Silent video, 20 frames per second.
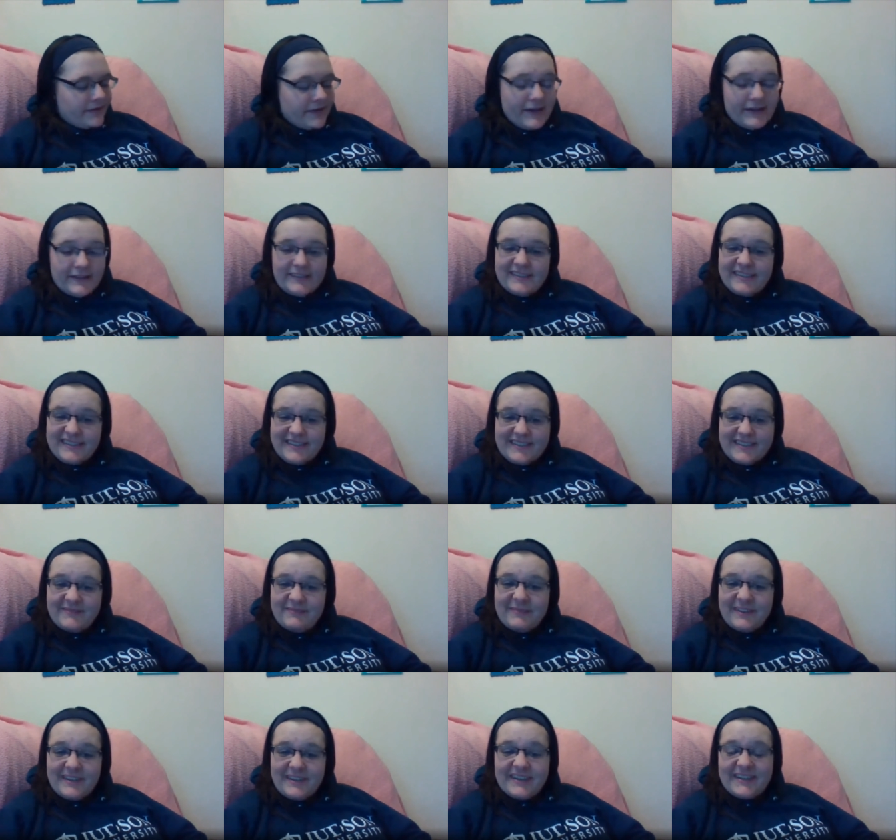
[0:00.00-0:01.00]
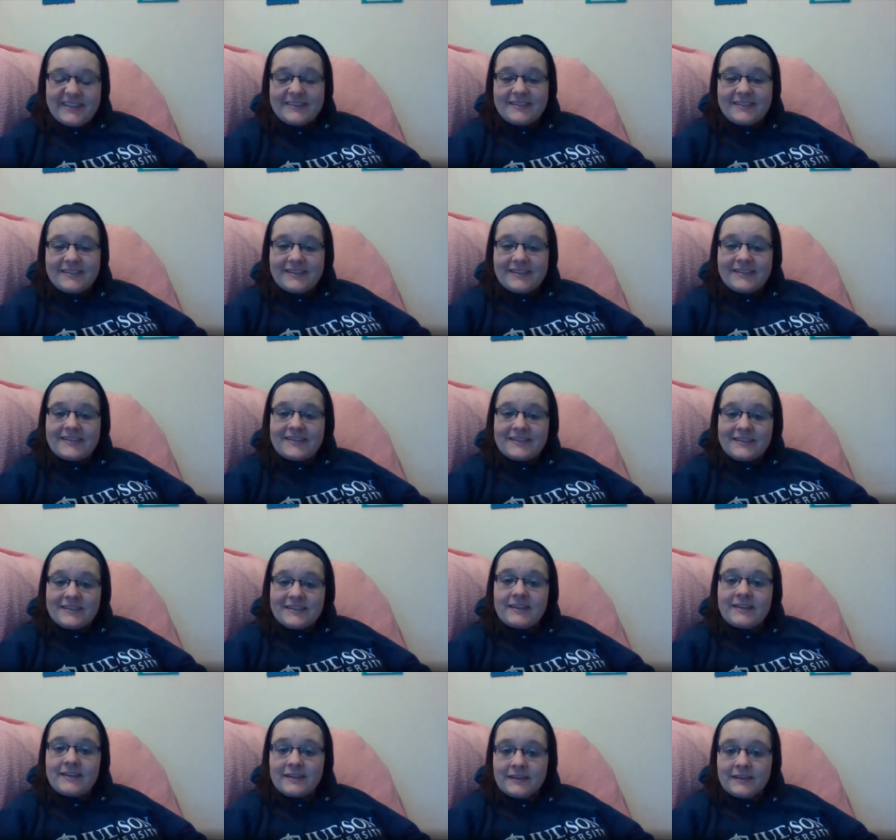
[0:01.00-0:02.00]
yes, independence
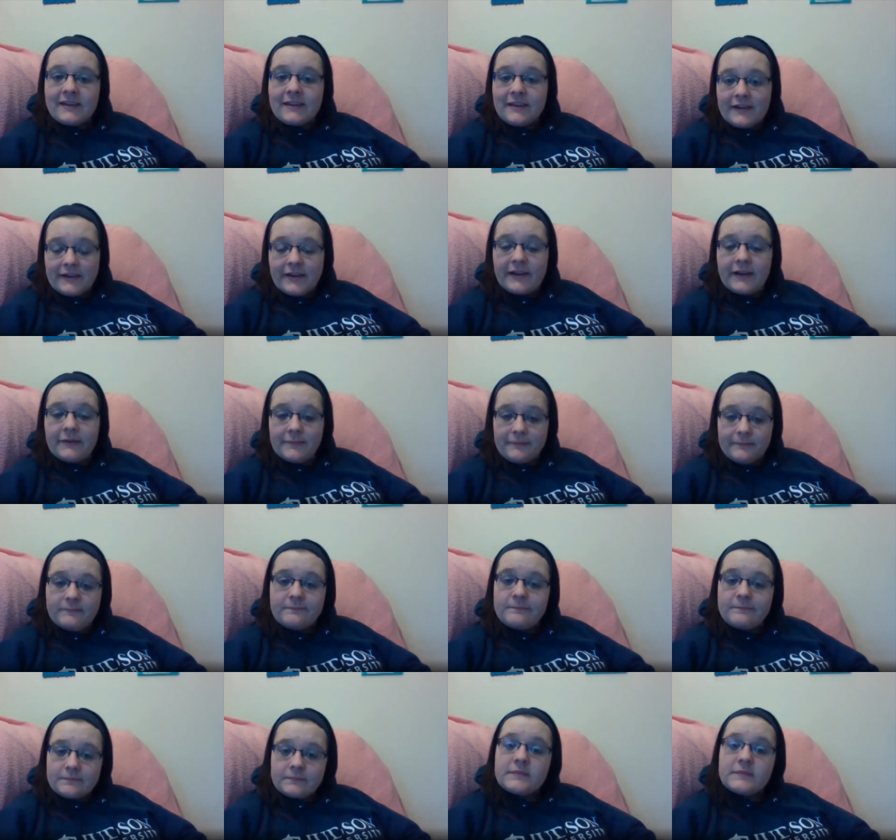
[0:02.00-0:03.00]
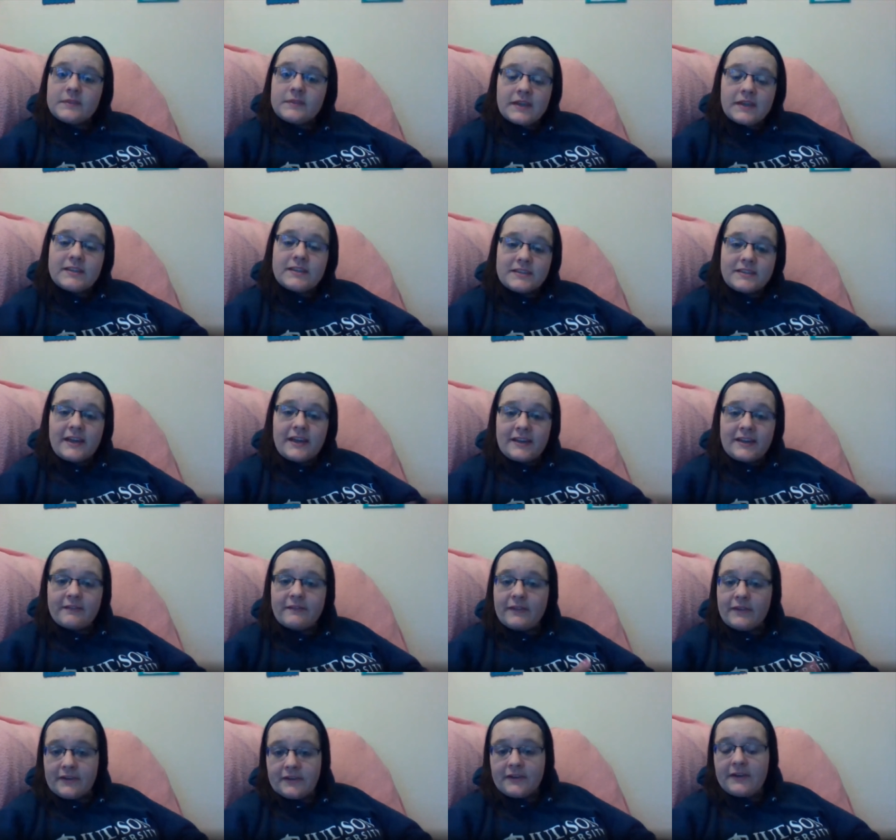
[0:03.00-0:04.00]
is um, is
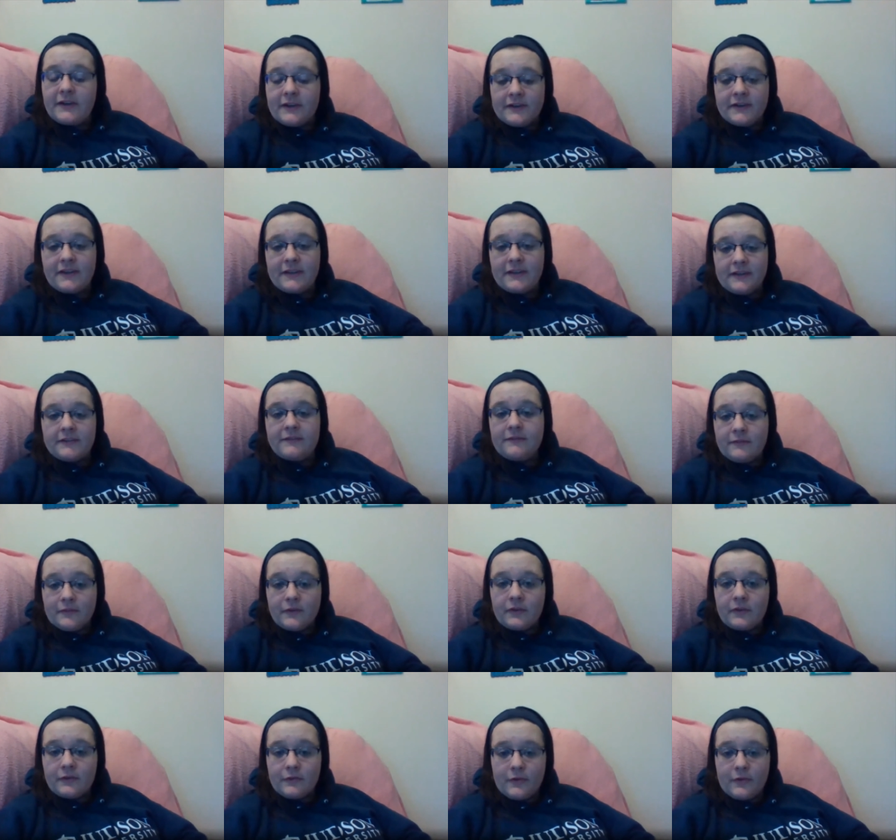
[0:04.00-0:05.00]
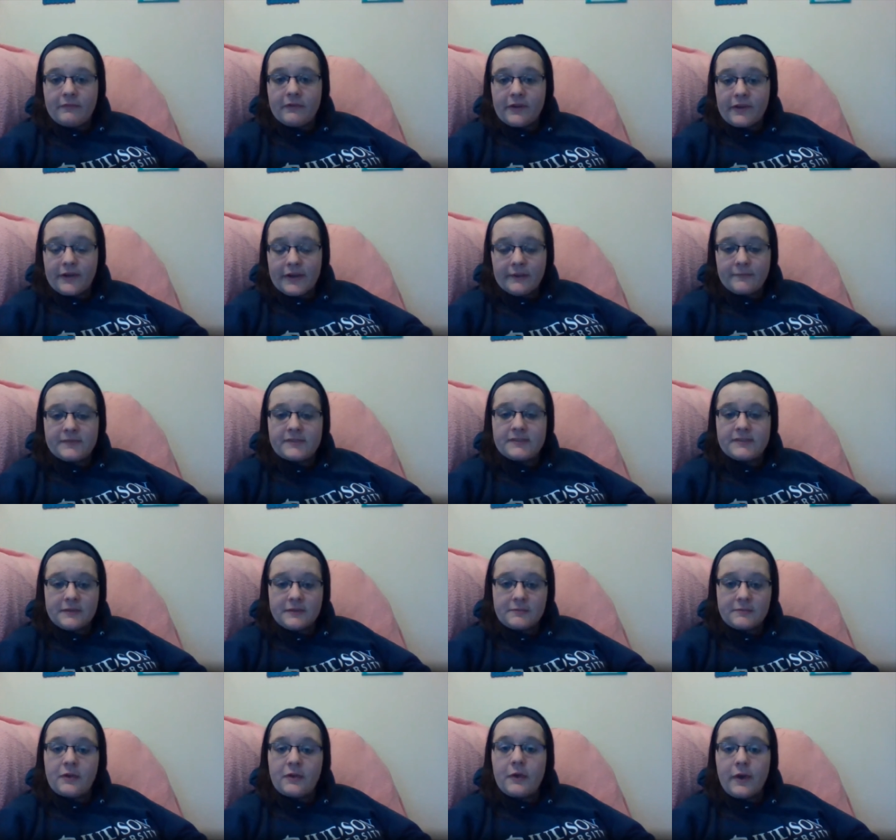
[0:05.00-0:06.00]
kind of a, a need for whoever comes
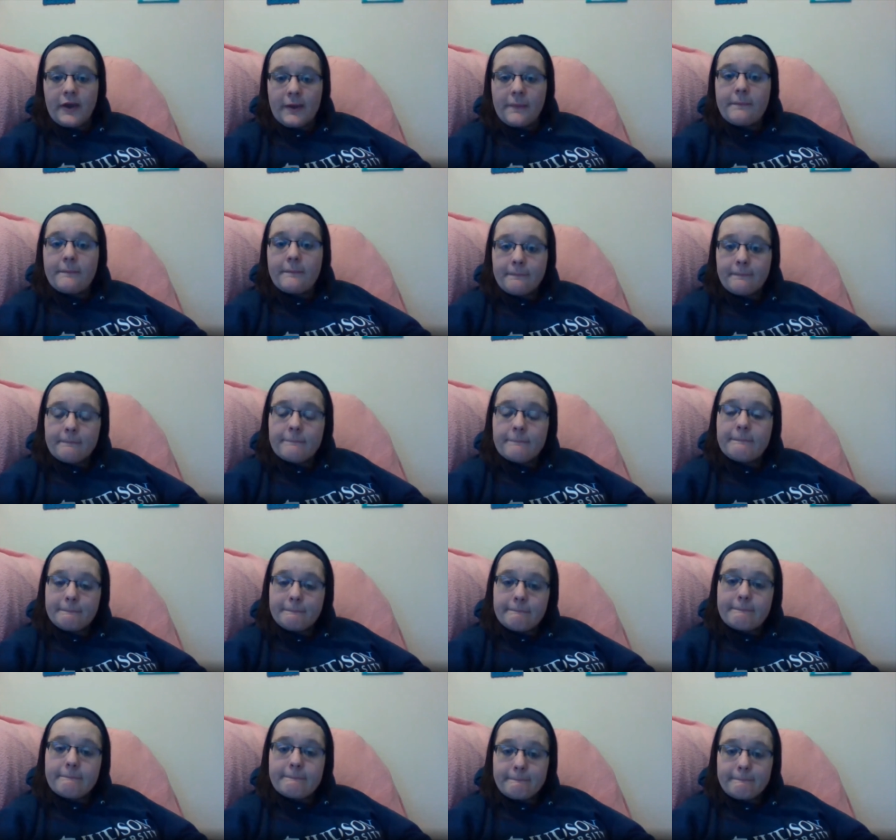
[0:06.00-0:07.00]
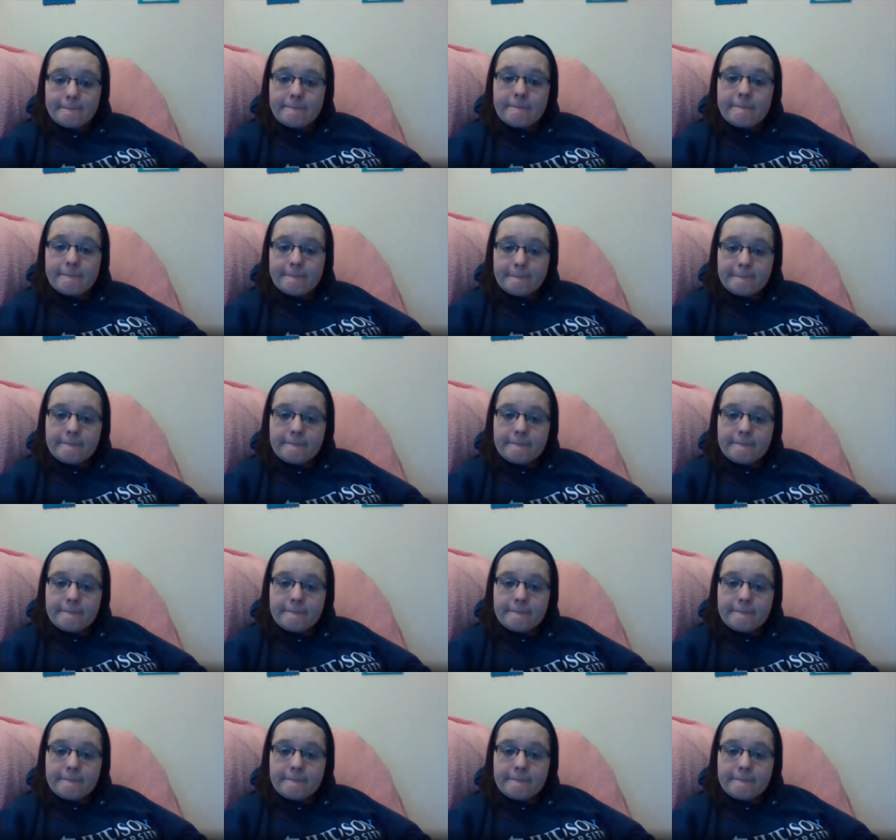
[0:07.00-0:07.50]
to the program. Okay.